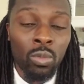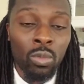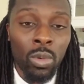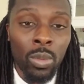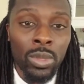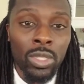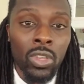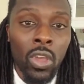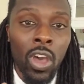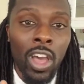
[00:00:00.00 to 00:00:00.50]
when
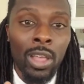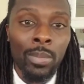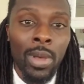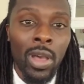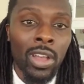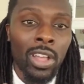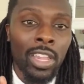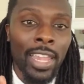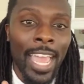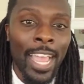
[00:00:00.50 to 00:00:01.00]
we talk
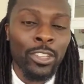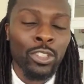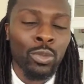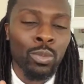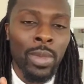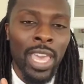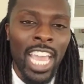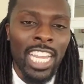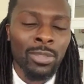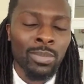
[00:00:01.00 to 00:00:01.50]
about classroom
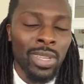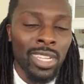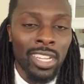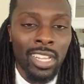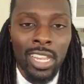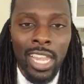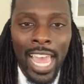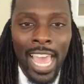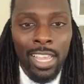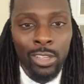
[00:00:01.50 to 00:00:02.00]
management in the
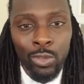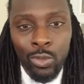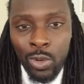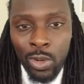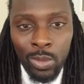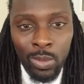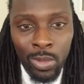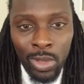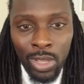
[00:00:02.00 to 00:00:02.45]
classroom.